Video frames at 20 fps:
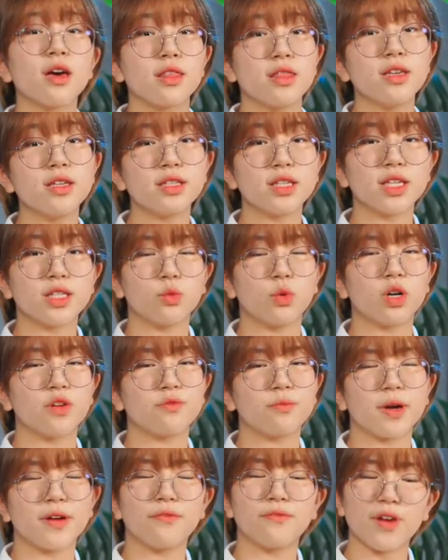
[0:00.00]
This is one of
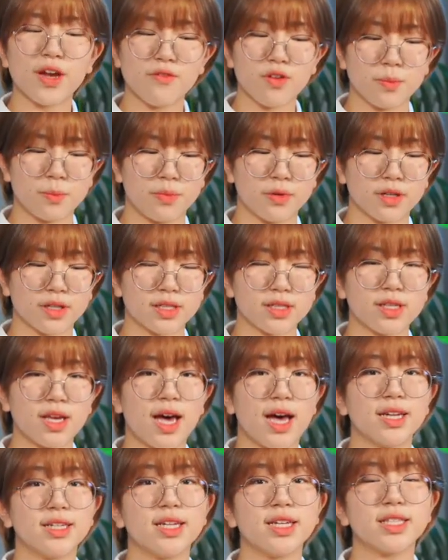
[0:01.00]
my favorite books,
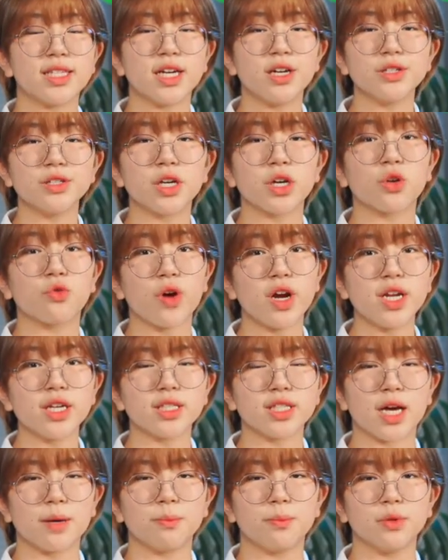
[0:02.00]
and it tells a great
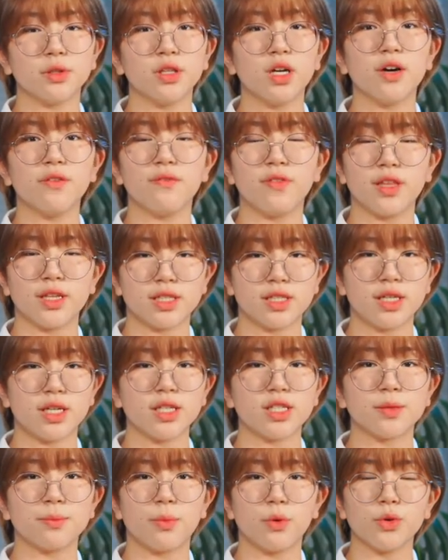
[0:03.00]
example of listening
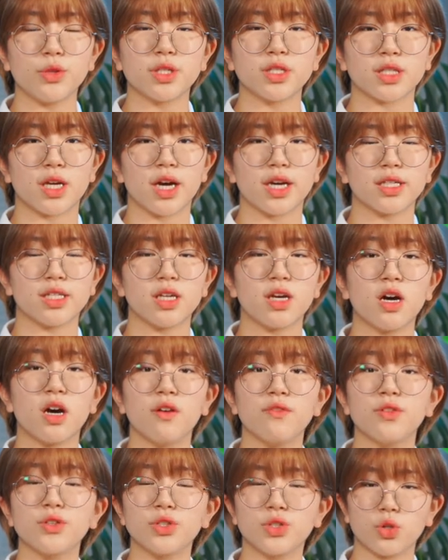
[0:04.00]
to both sides
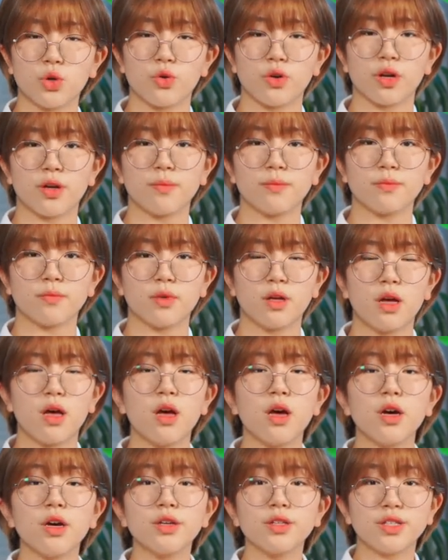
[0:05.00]
of the story.
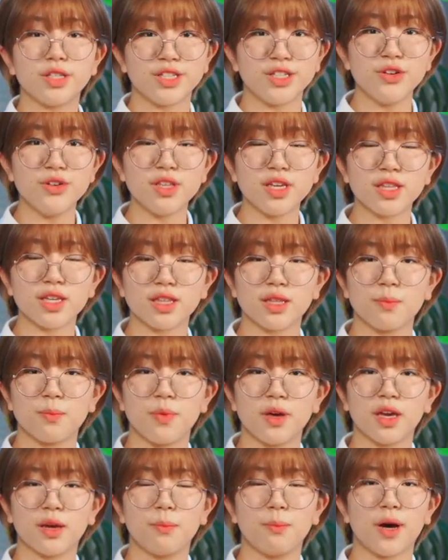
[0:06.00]
Do you think that the
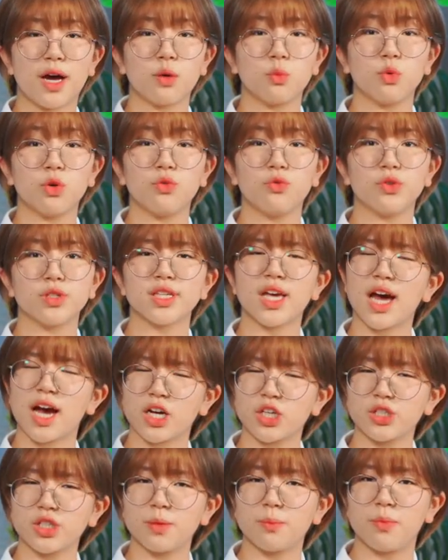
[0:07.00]
big bad wolf was
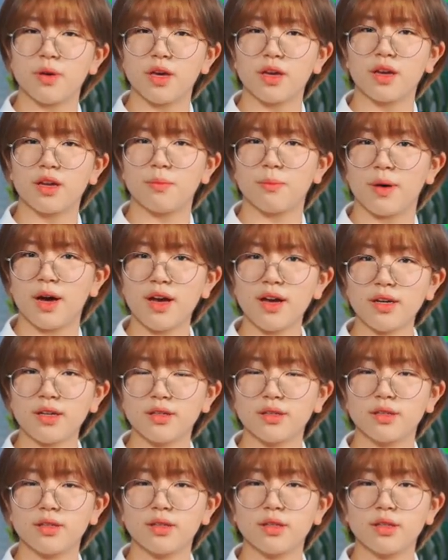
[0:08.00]
actually big and bad?
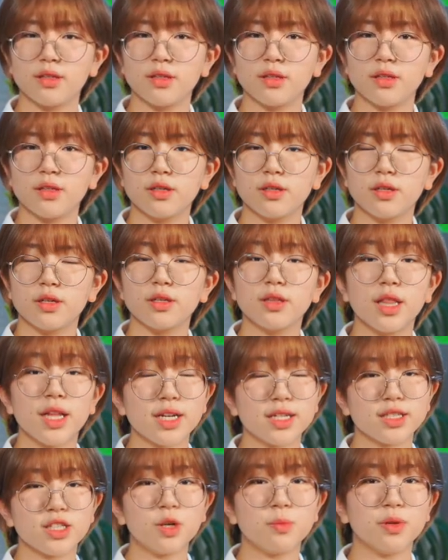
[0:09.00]
Let
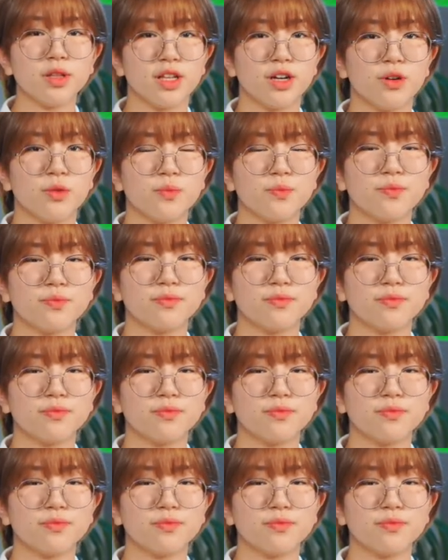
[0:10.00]
us know below.